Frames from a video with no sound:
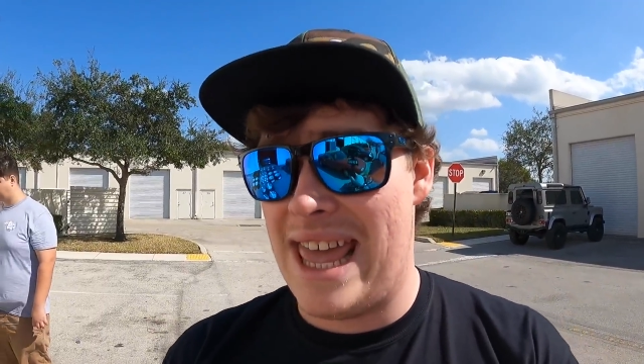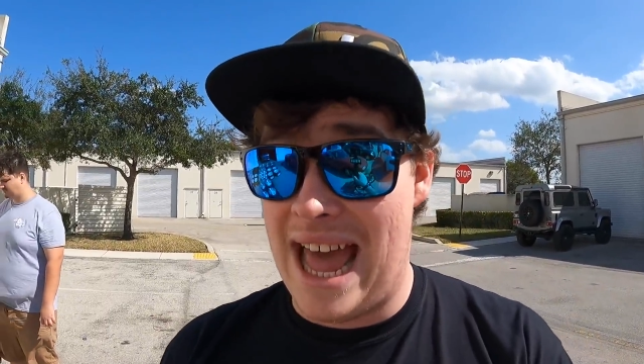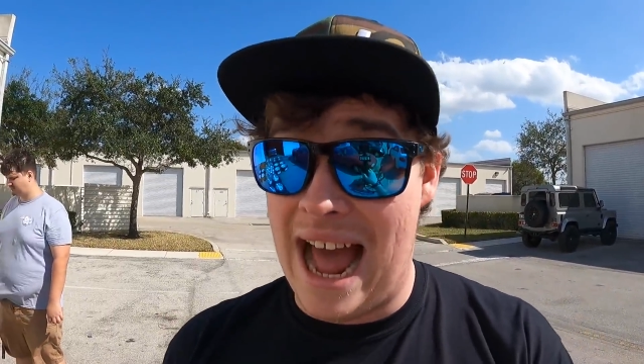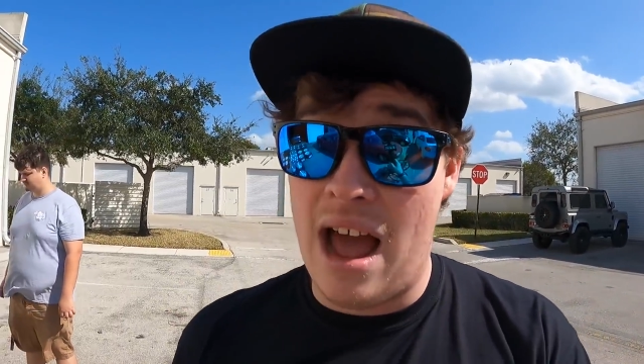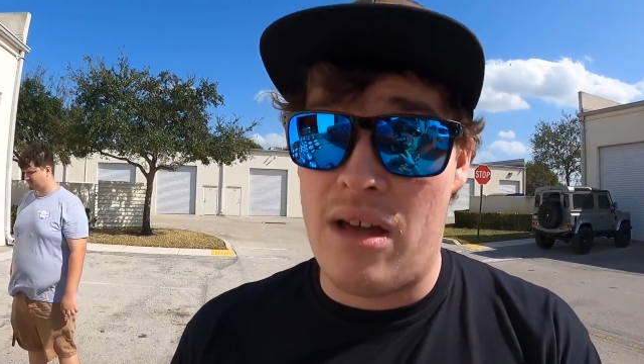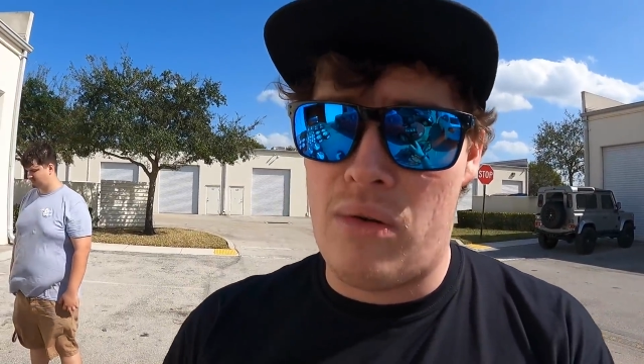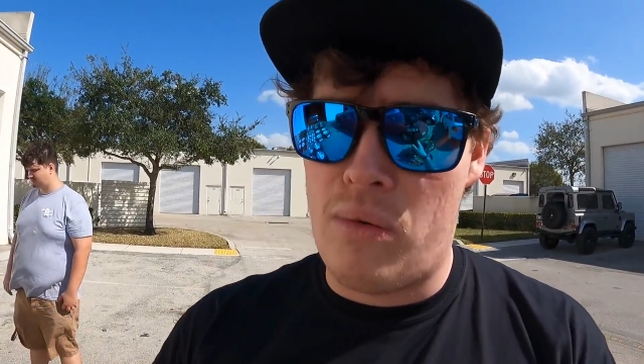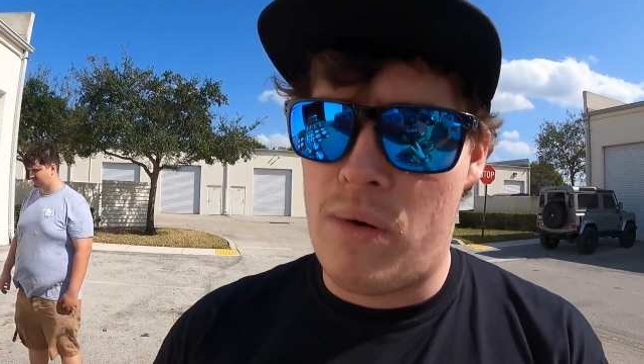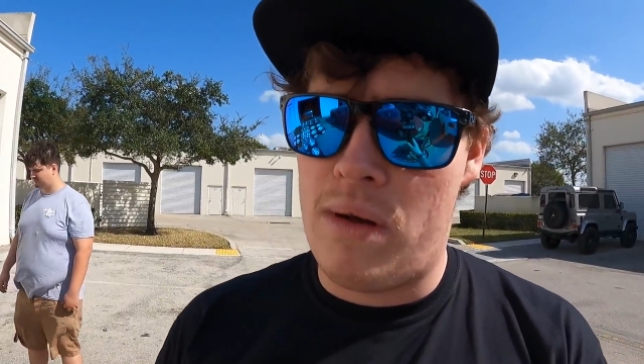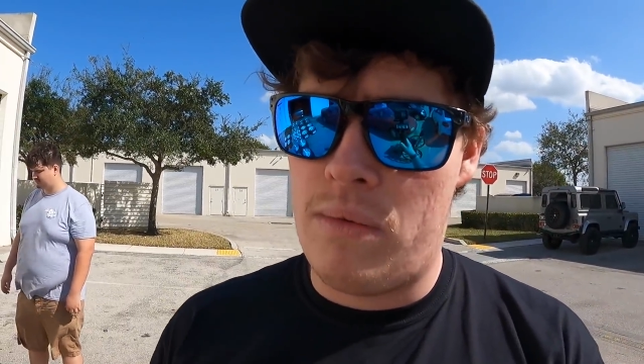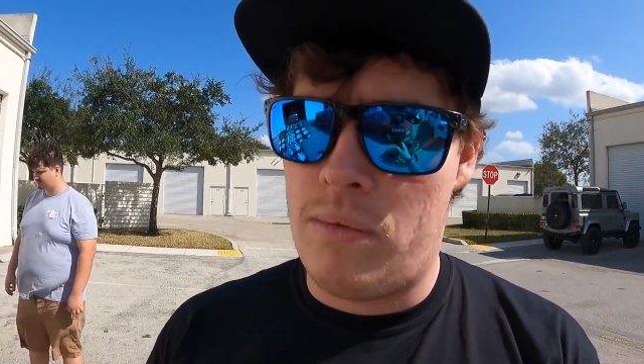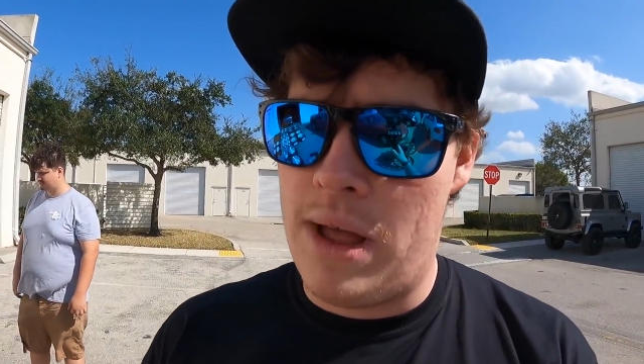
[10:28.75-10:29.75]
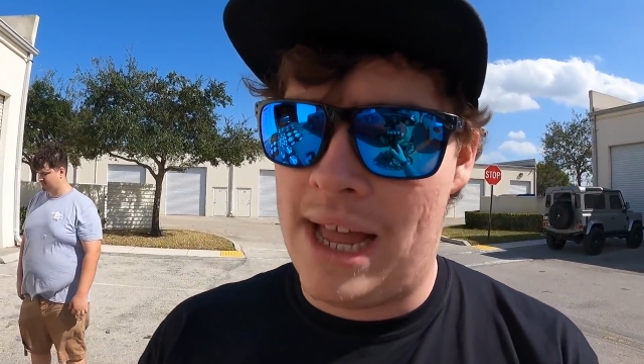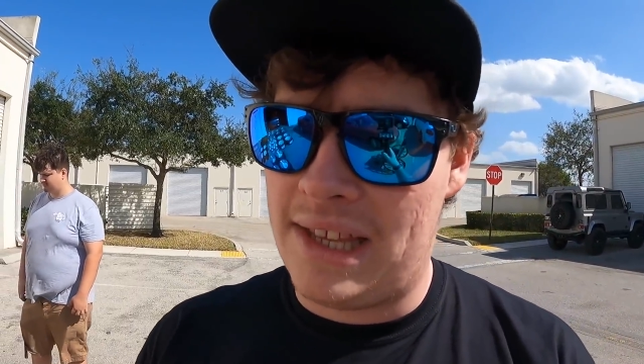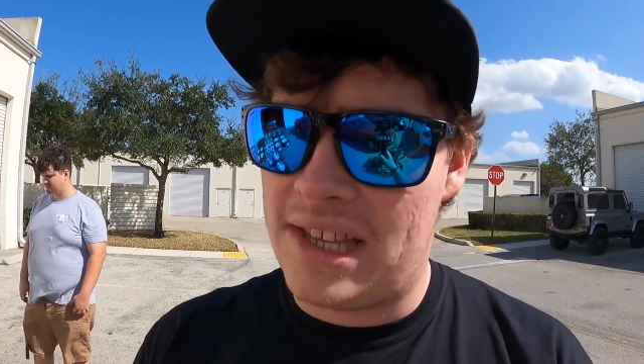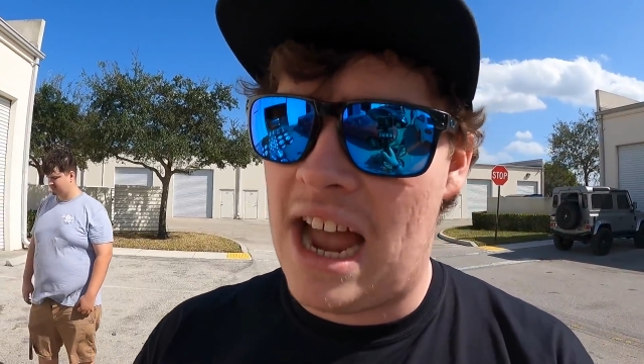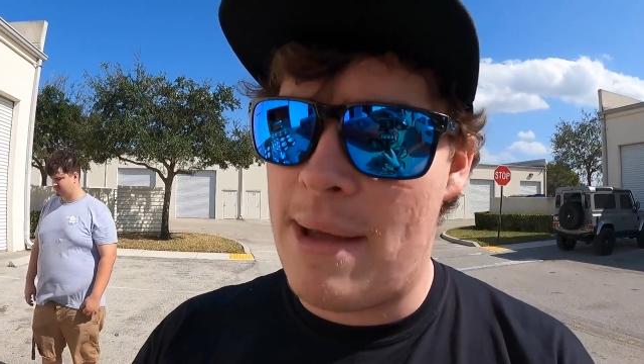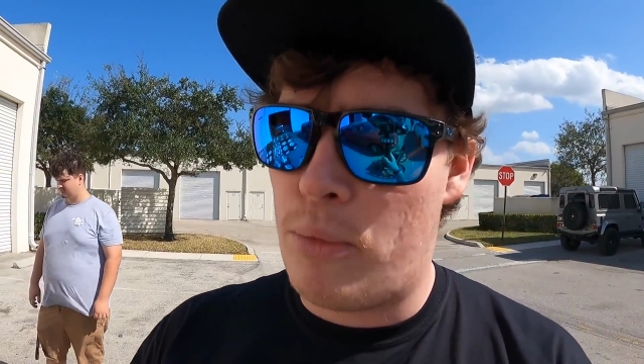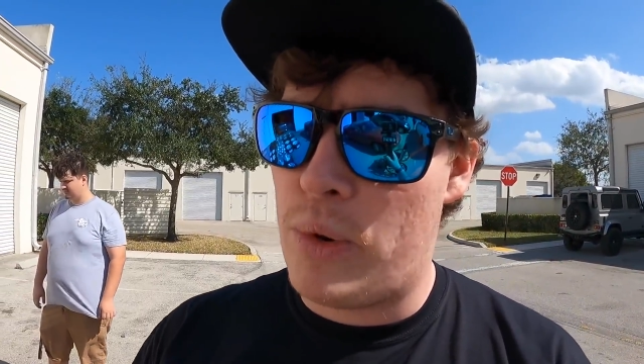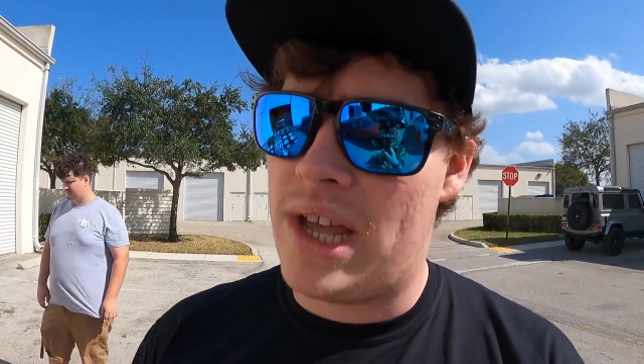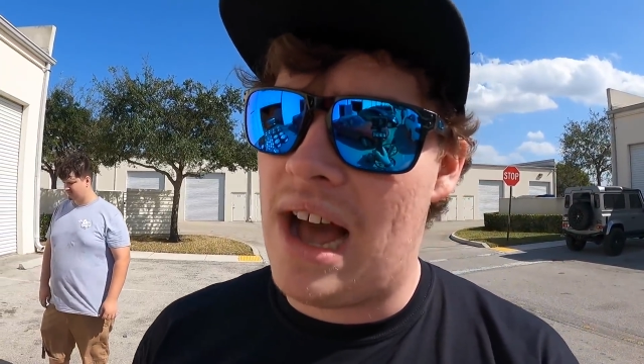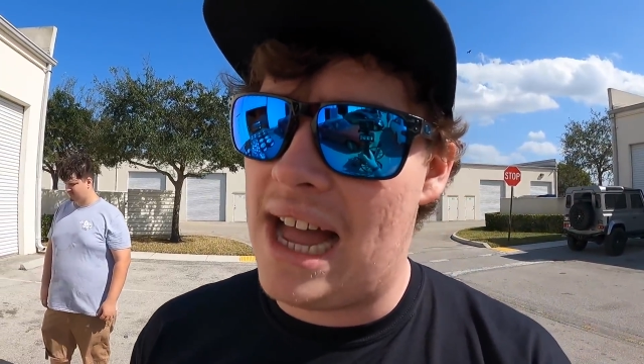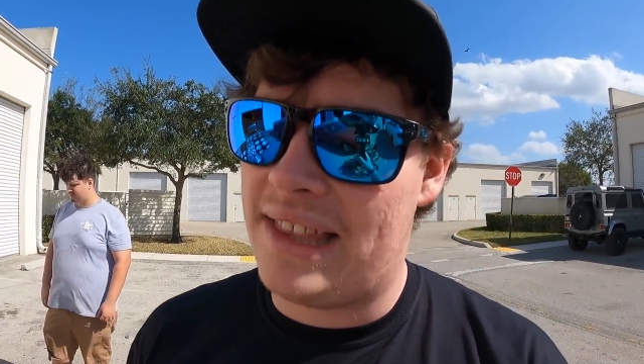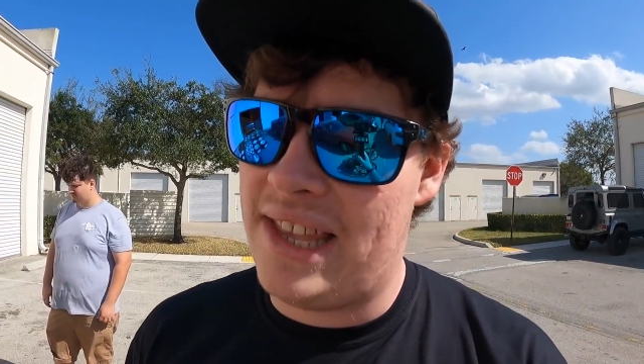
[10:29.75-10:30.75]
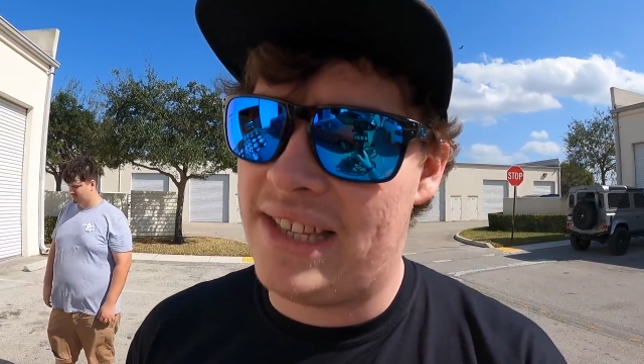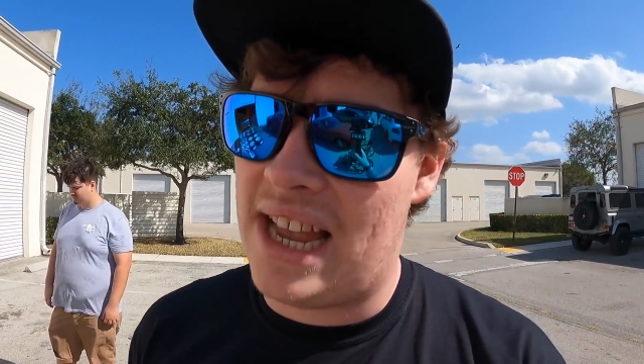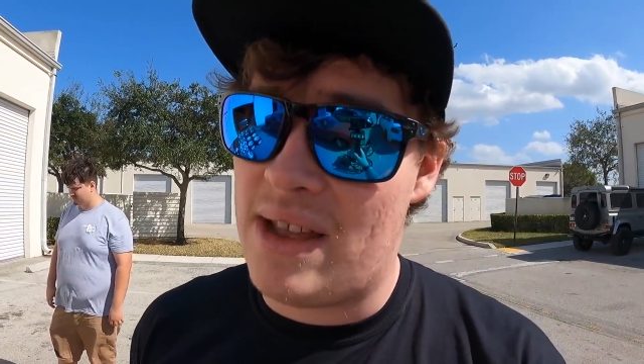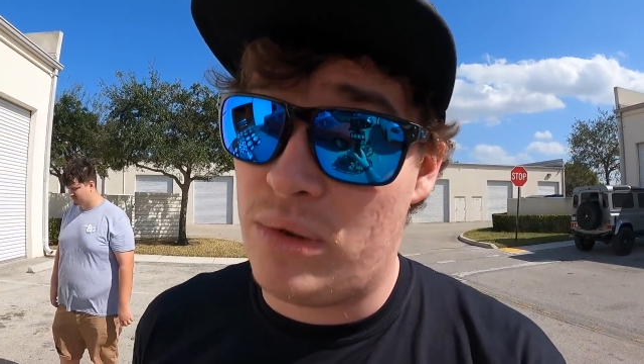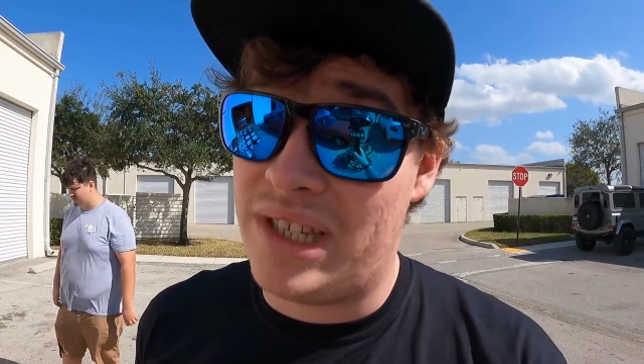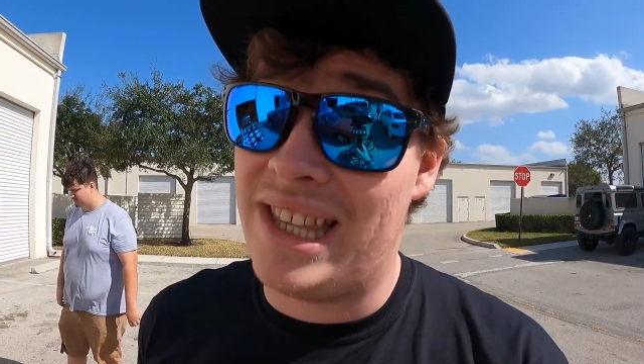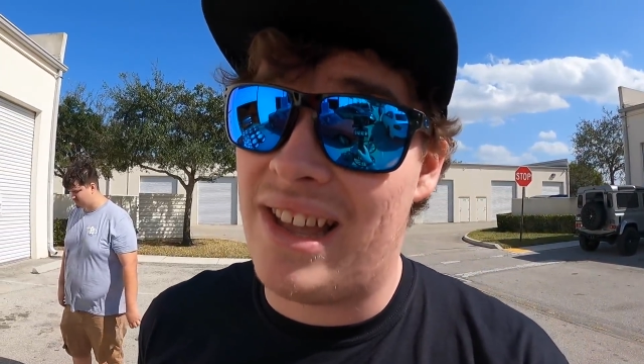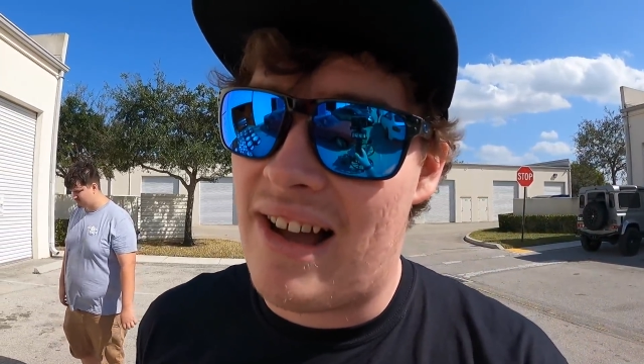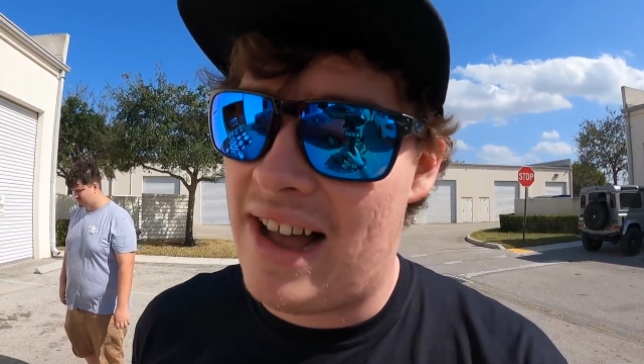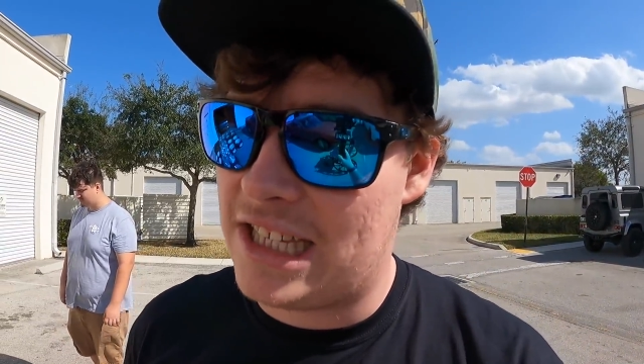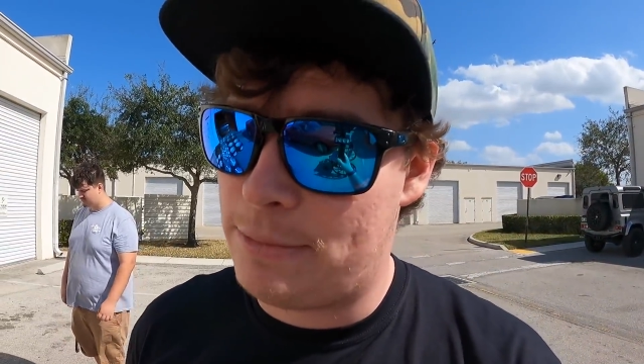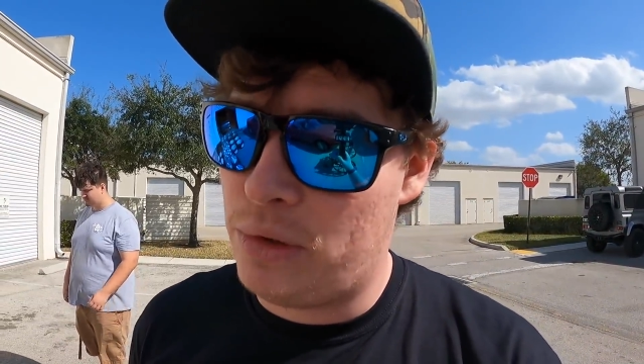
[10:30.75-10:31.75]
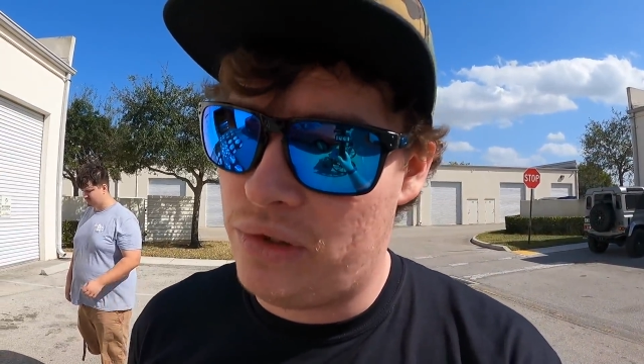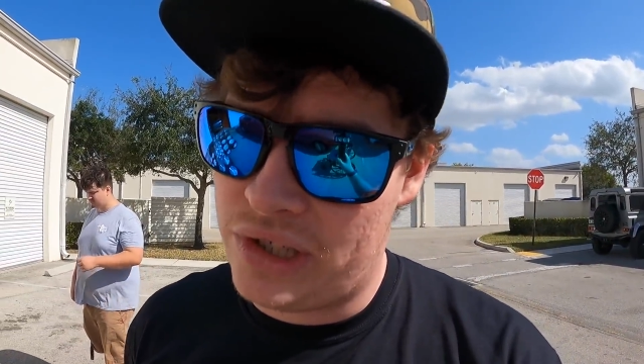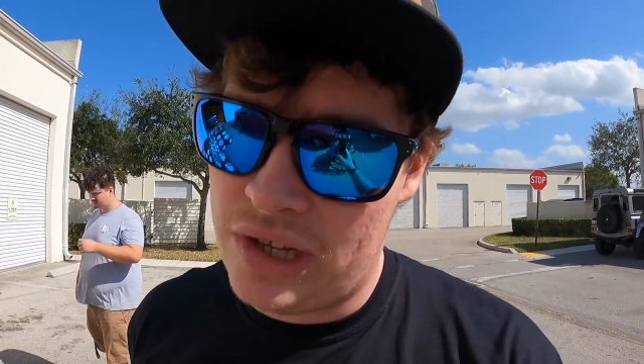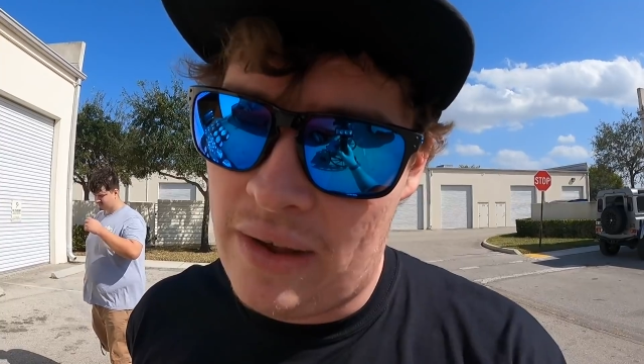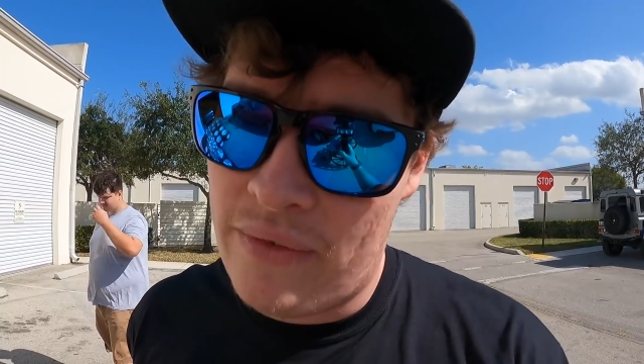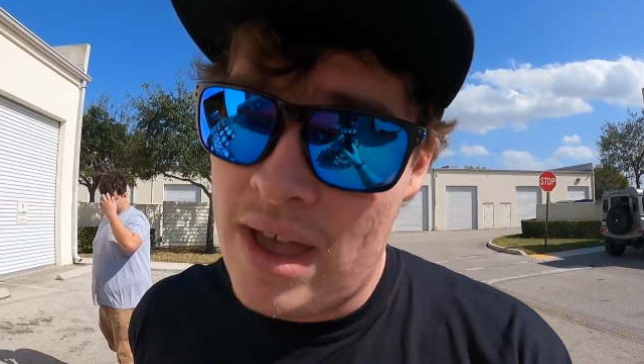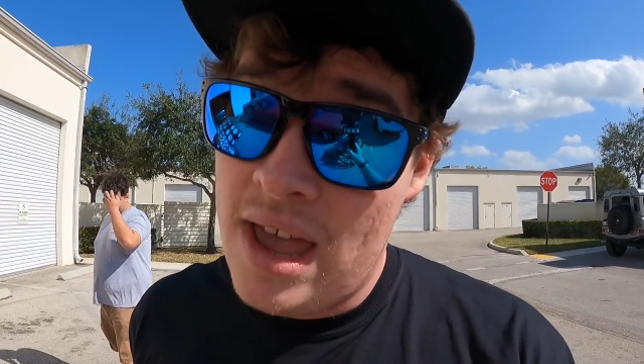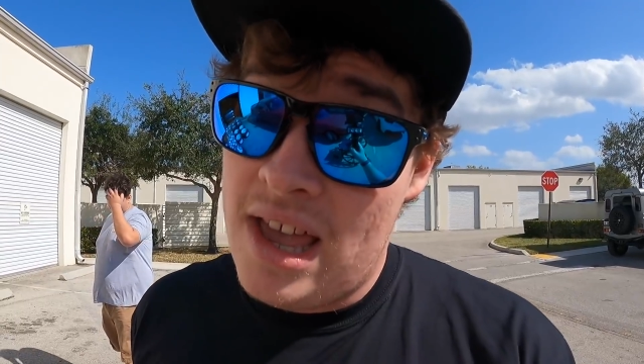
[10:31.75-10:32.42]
at the time we got this, I was in the hospital and stuff.